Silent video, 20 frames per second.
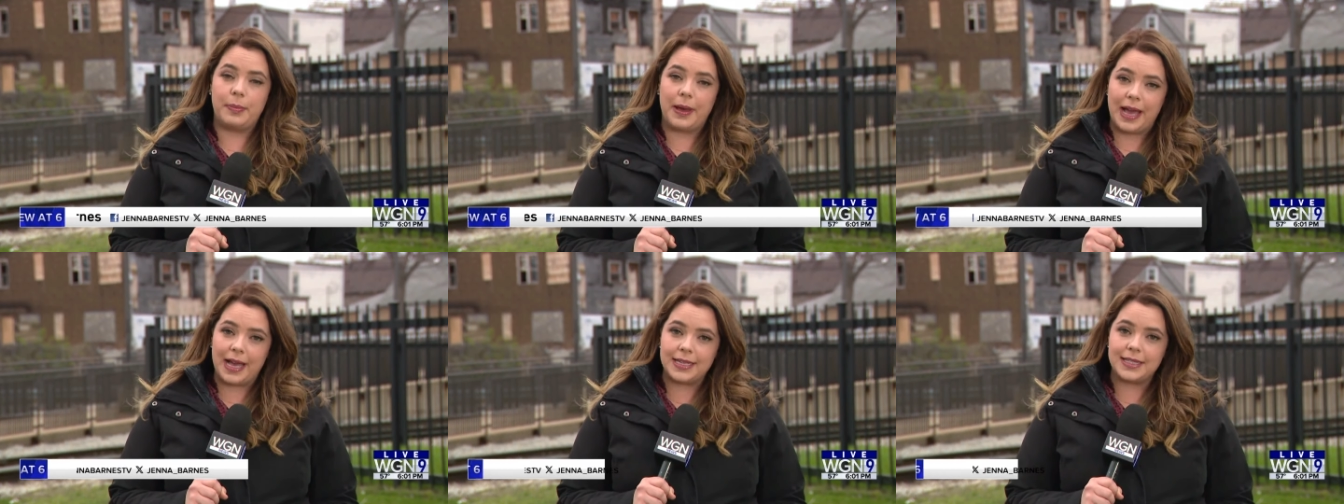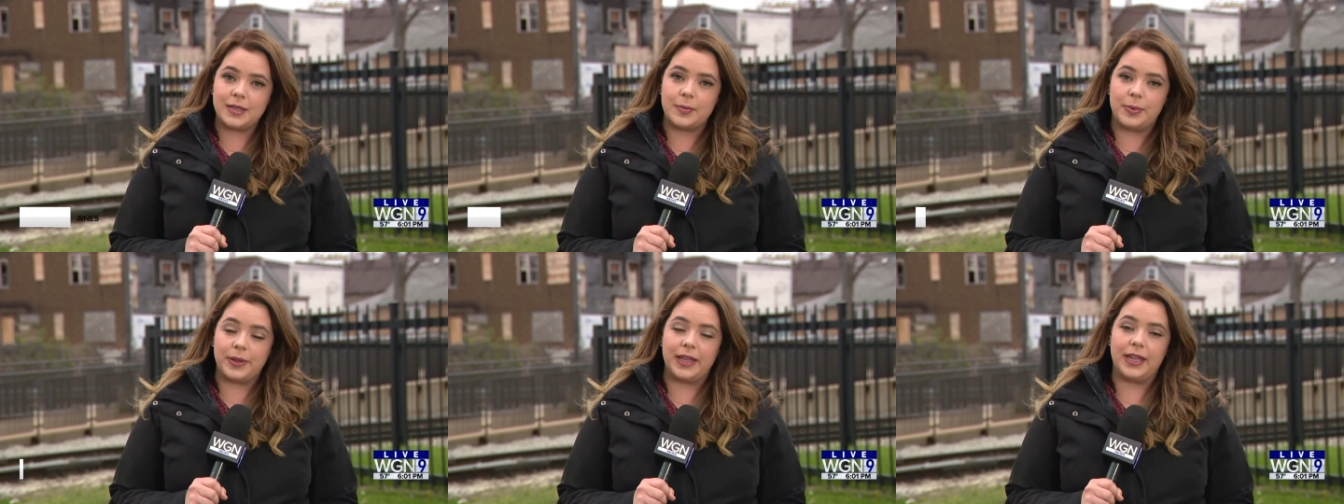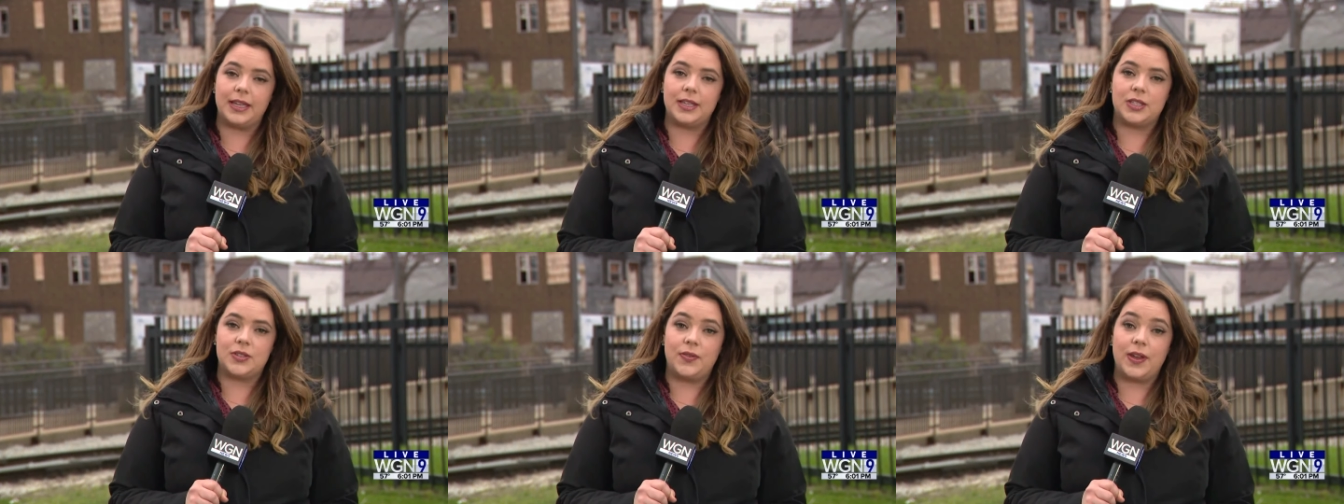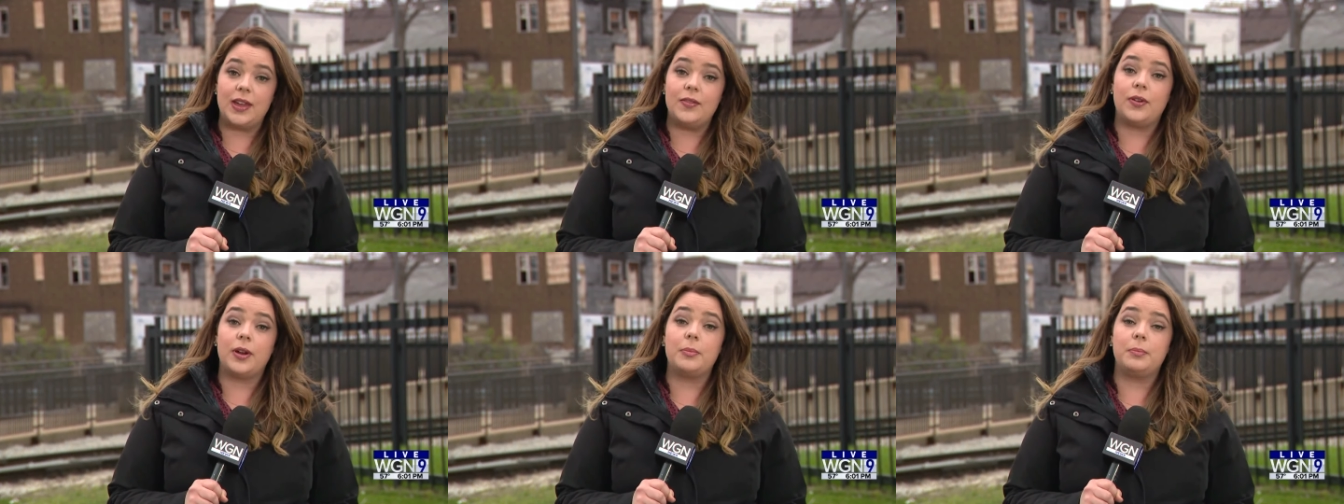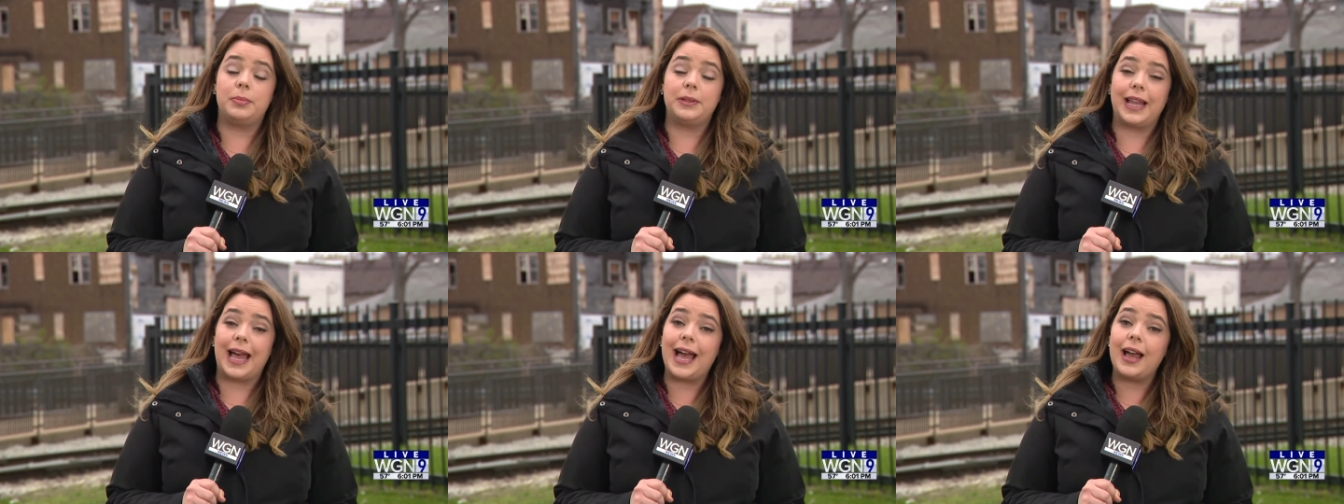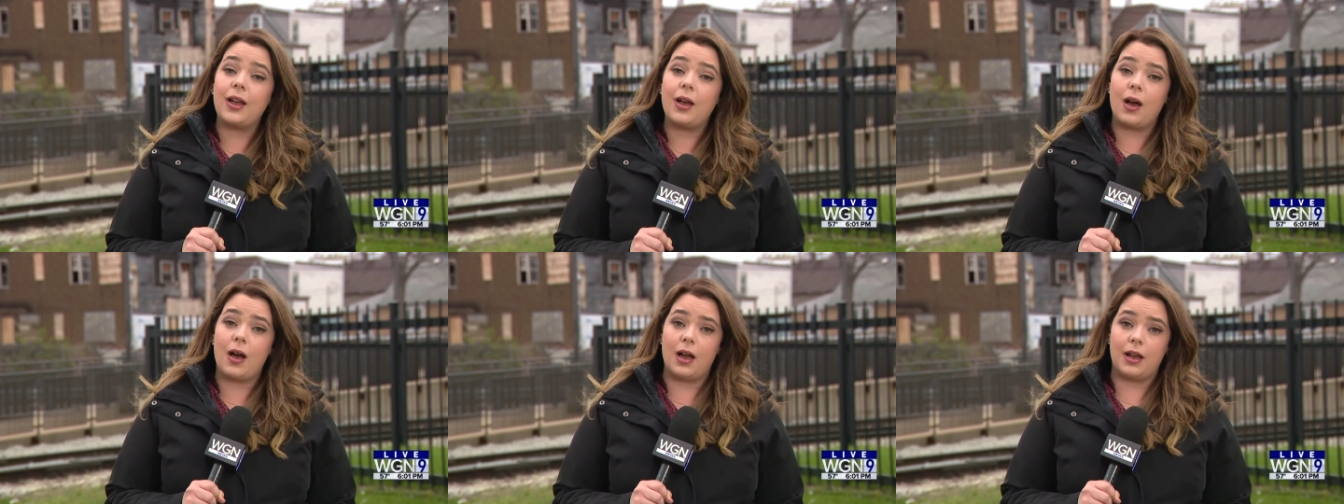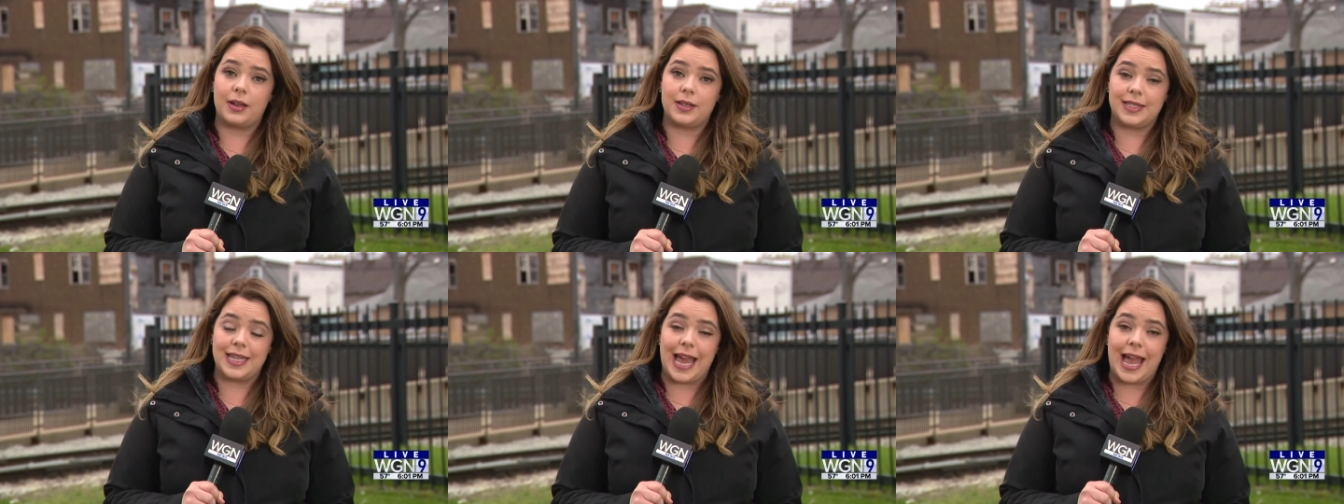possibly his favorite
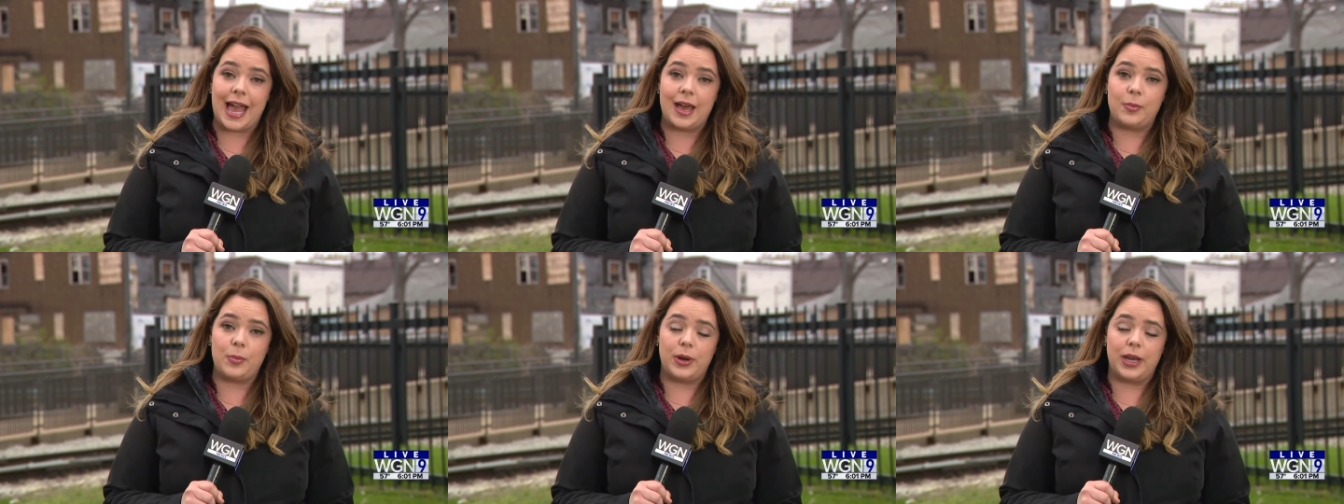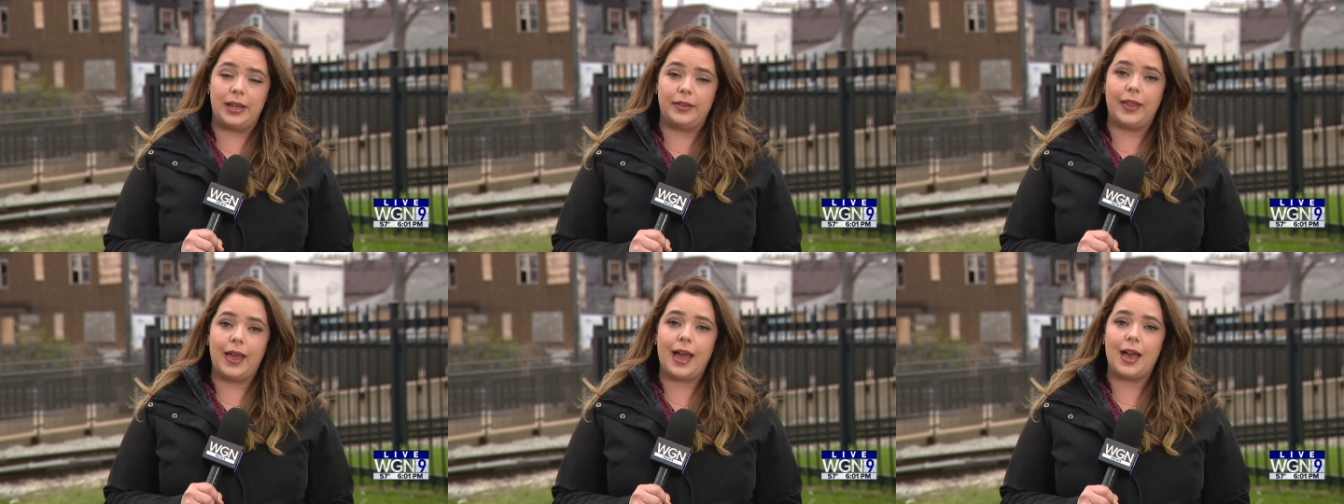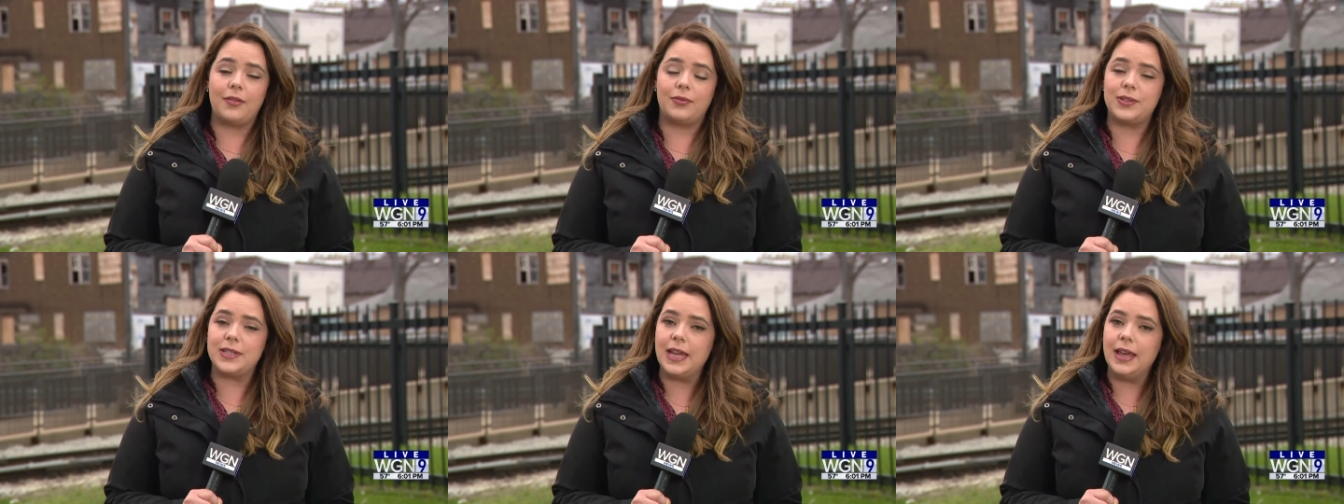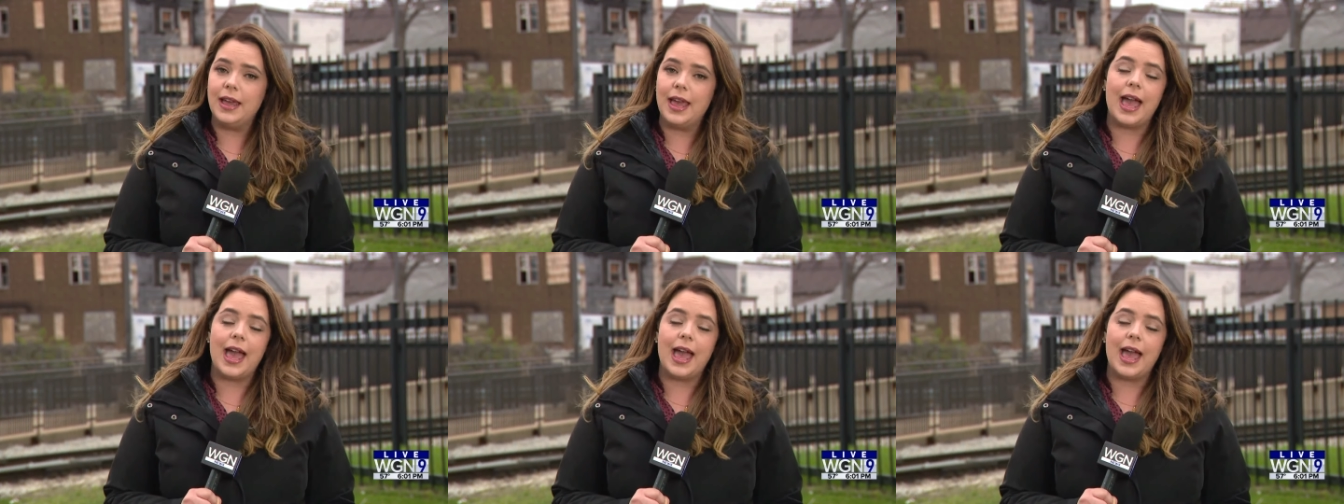Blackhawks hat when he left.